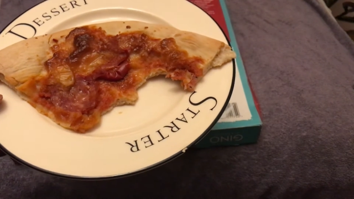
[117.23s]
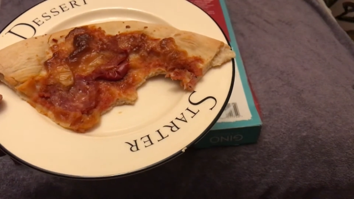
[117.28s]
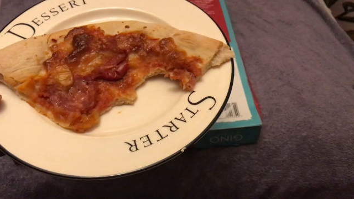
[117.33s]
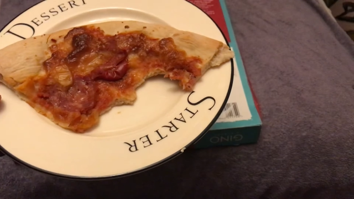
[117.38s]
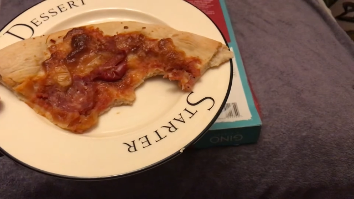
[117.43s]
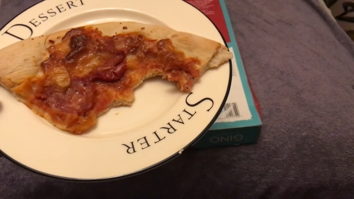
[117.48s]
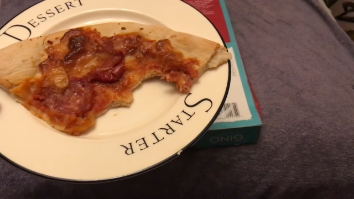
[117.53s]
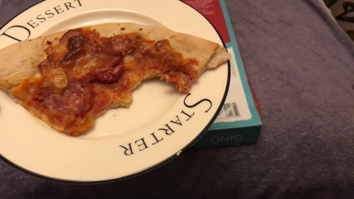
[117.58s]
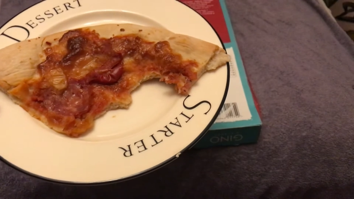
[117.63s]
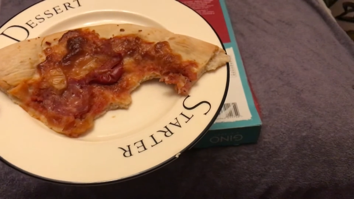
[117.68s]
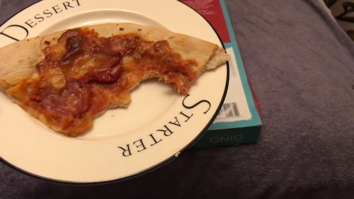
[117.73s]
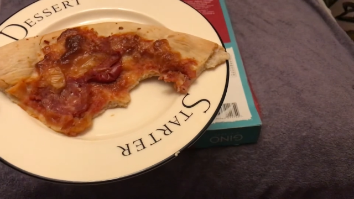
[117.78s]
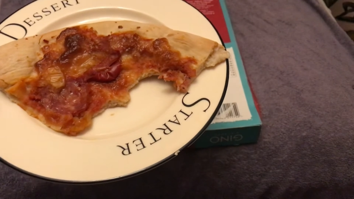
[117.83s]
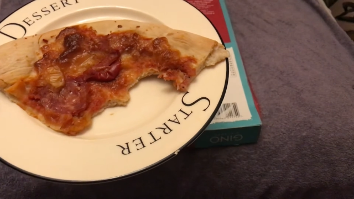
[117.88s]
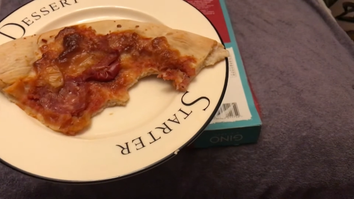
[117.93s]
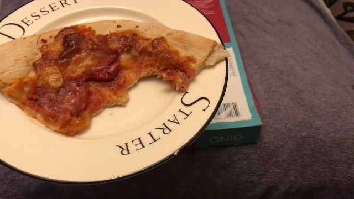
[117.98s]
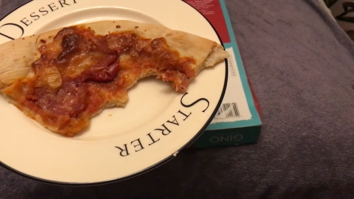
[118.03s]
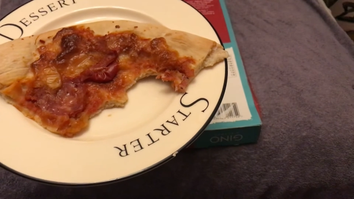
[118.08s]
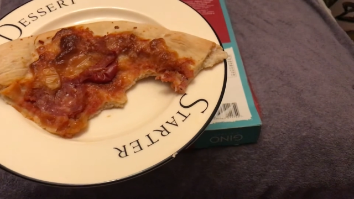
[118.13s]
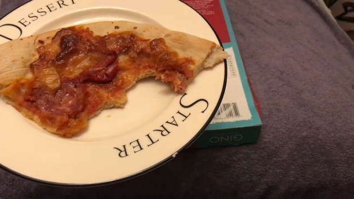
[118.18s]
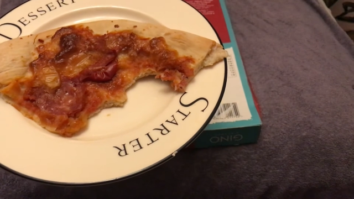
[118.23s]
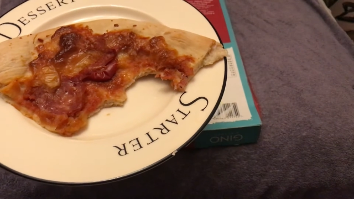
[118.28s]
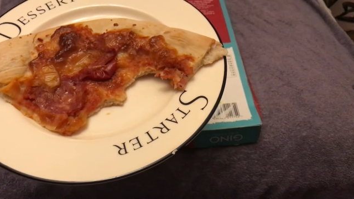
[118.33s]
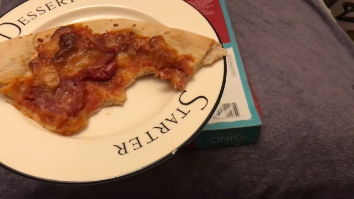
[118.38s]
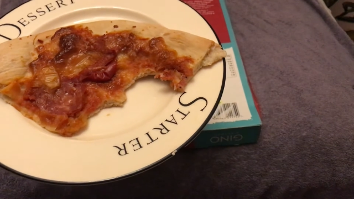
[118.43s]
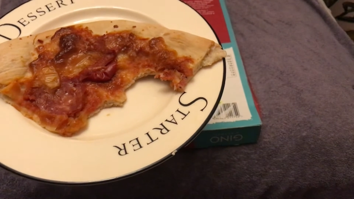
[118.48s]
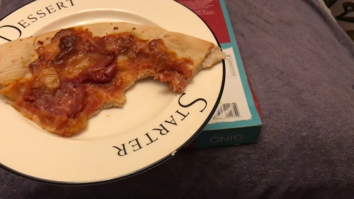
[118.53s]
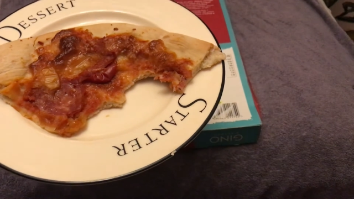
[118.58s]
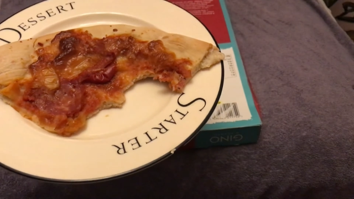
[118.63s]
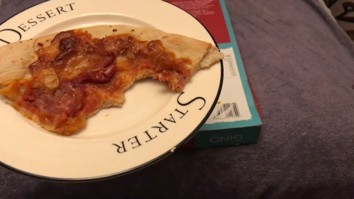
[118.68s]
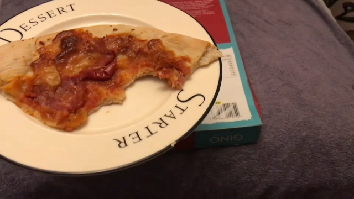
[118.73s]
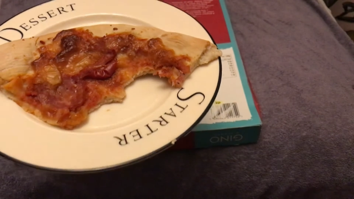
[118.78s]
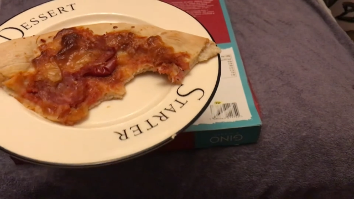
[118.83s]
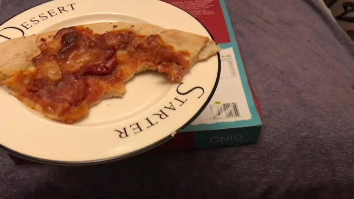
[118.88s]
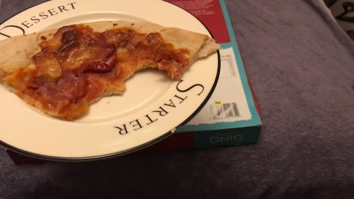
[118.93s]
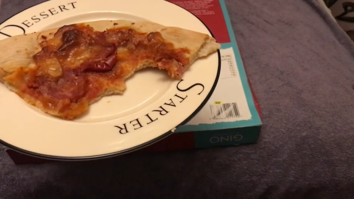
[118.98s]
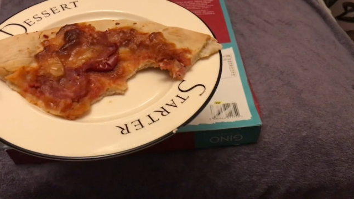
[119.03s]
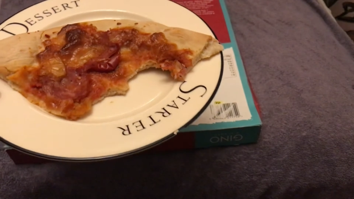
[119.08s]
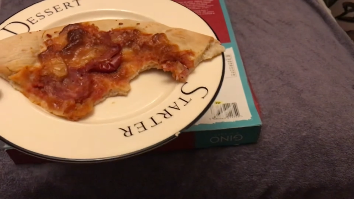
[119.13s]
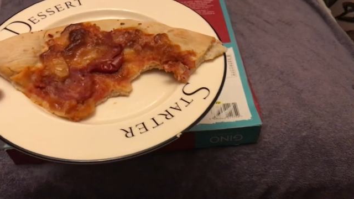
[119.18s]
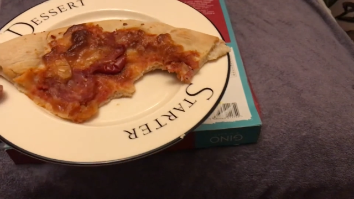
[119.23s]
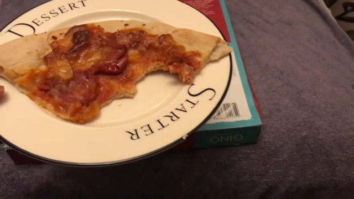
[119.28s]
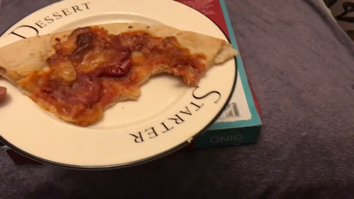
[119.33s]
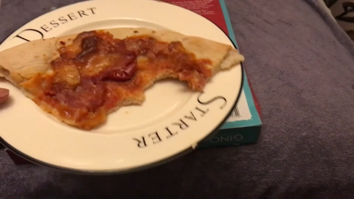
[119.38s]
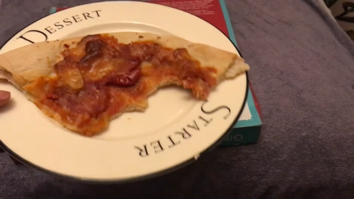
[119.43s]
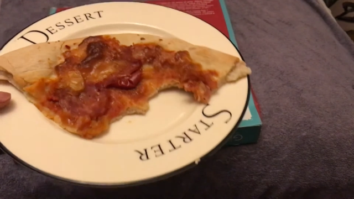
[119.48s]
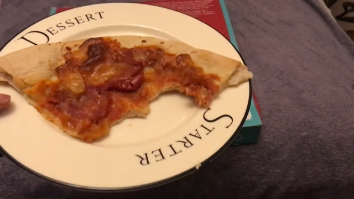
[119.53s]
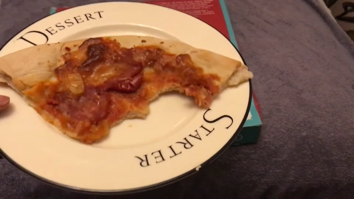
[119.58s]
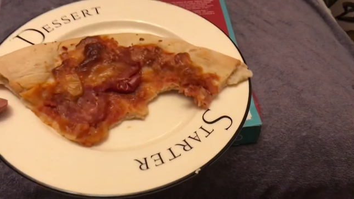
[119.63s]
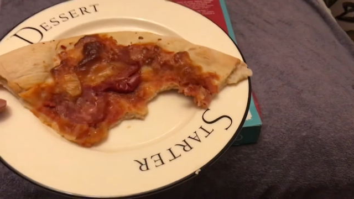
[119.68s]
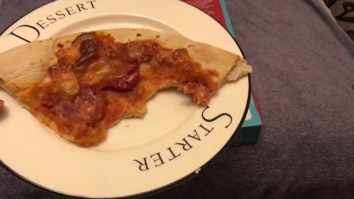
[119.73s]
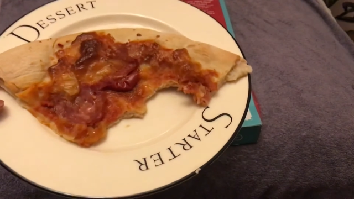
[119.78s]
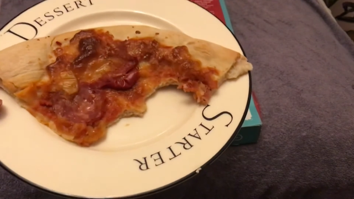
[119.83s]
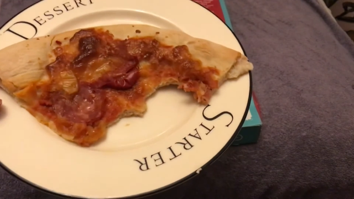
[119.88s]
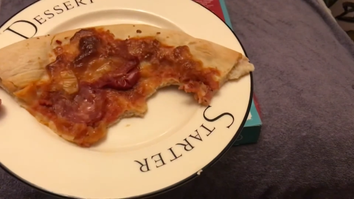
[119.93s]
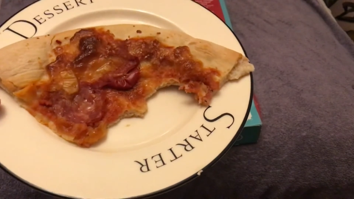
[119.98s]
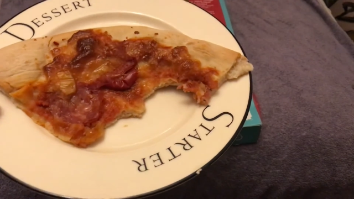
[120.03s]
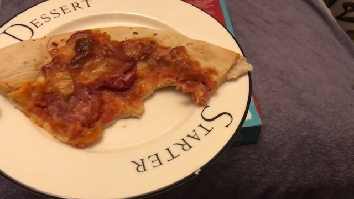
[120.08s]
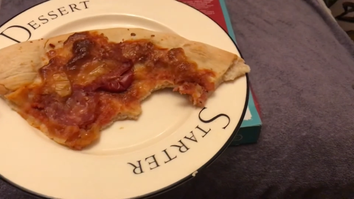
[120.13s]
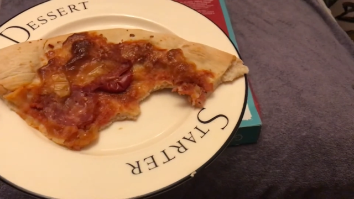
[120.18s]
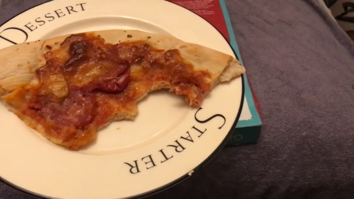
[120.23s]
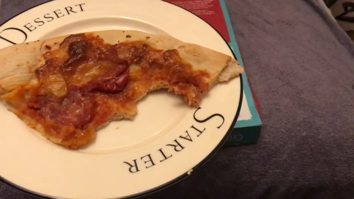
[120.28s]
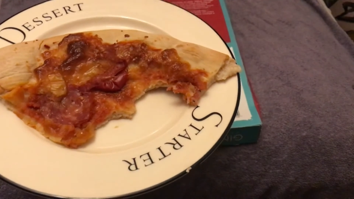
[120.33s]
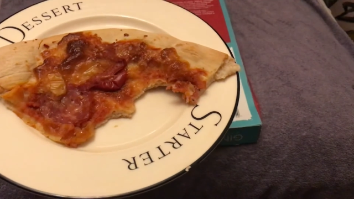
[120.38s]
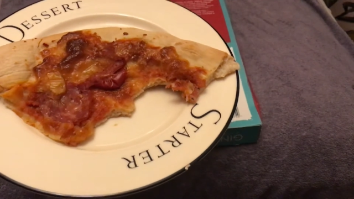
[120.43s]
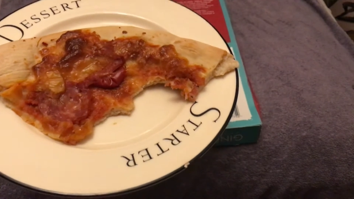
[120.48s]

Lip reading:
[unreadable: no face in view]